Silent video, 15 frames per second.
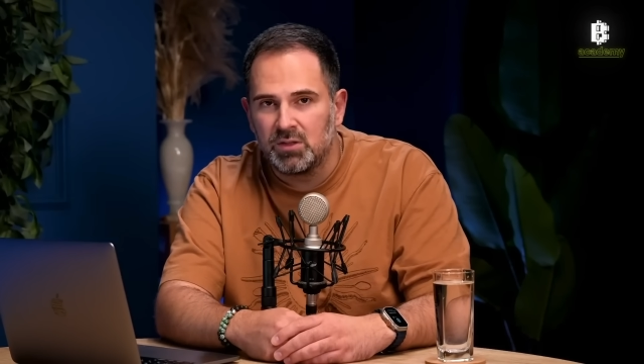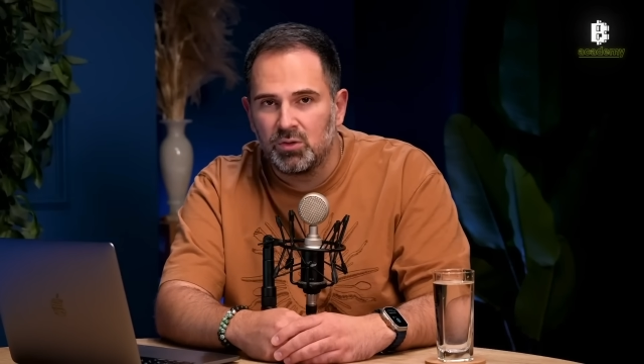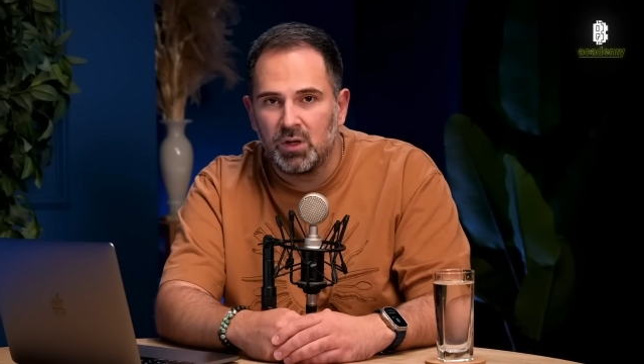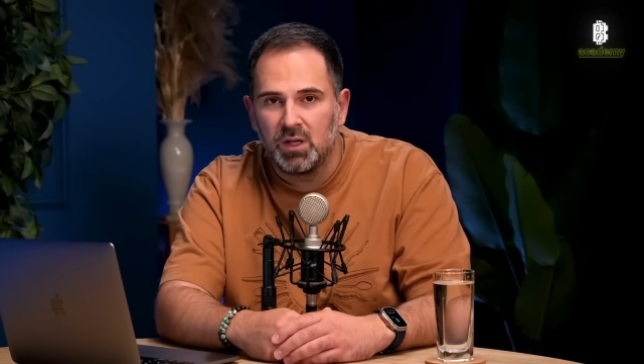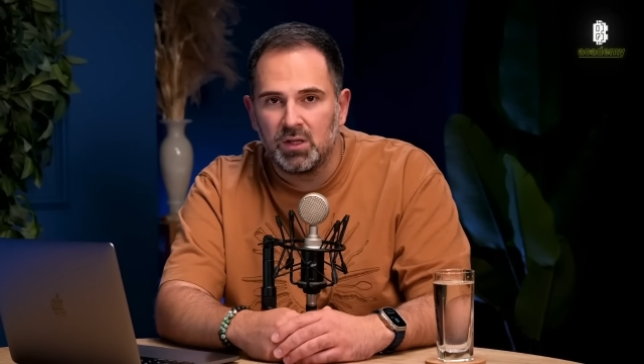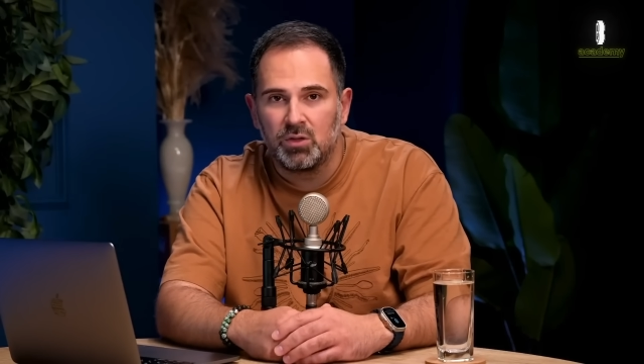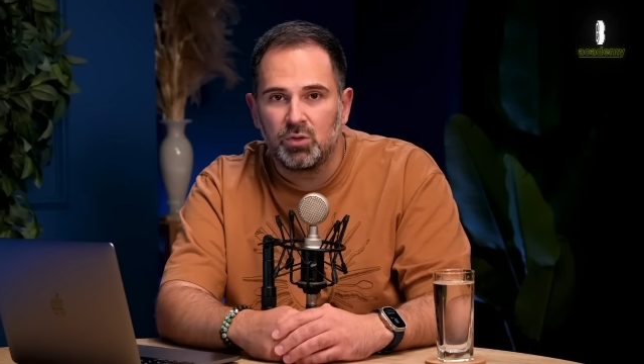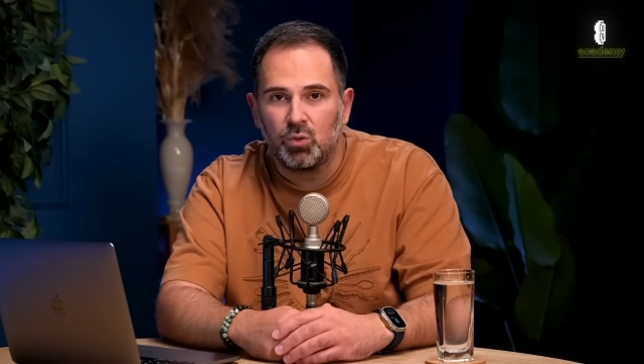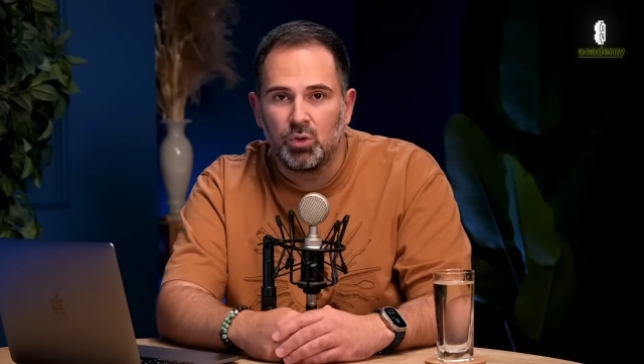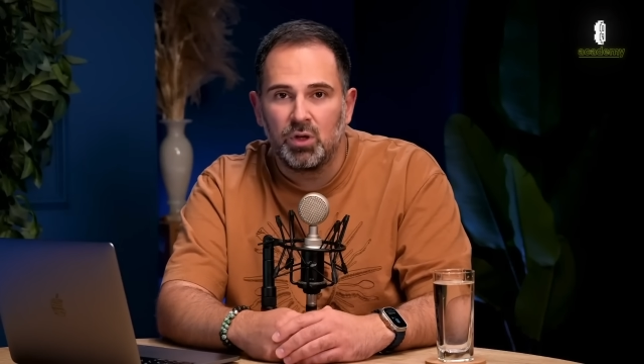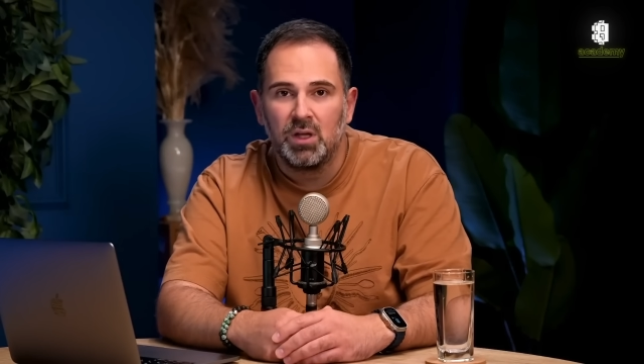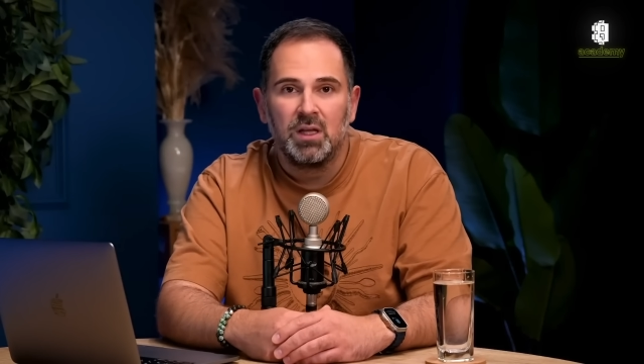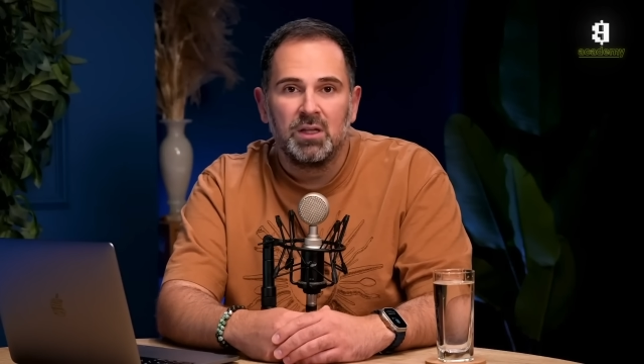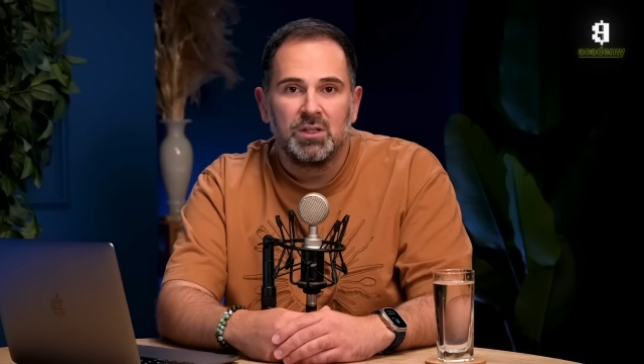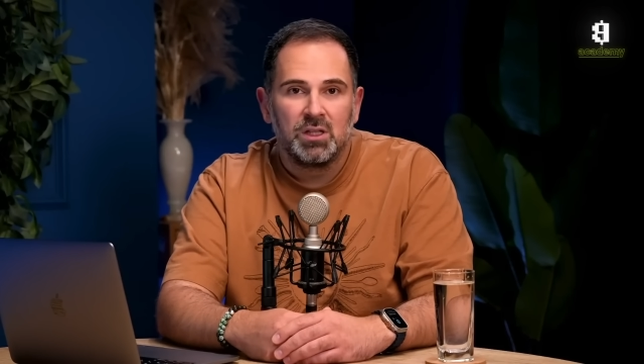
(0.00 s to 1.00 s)
credit
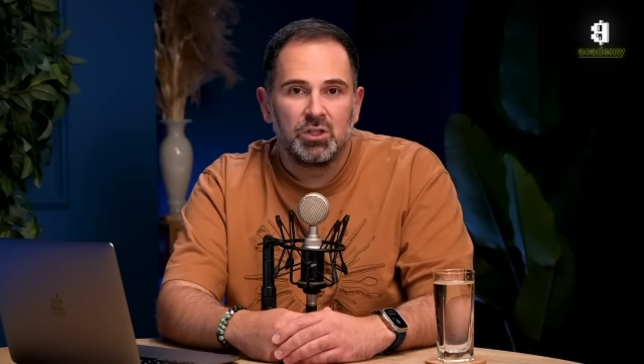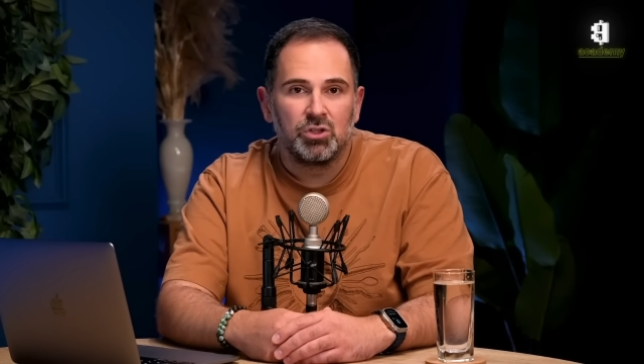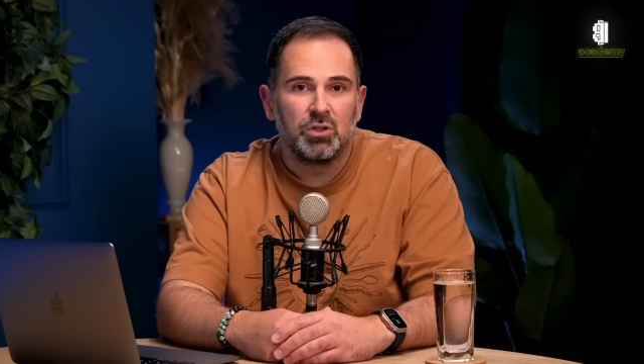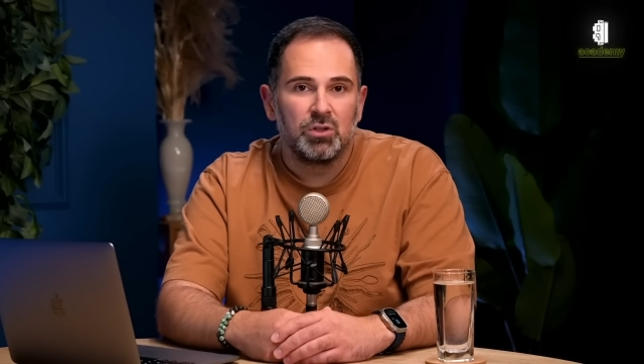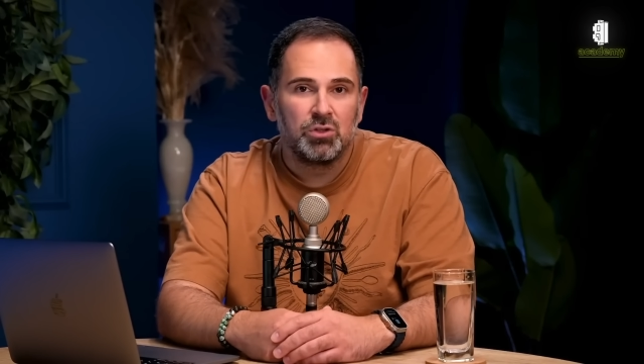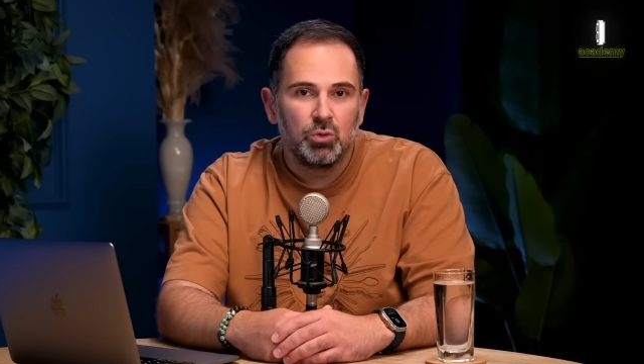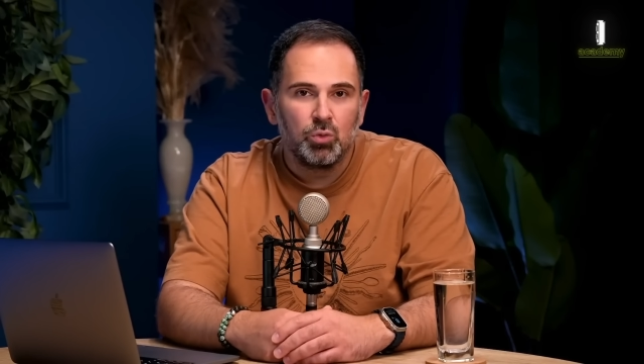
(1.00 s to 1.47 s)
organizations,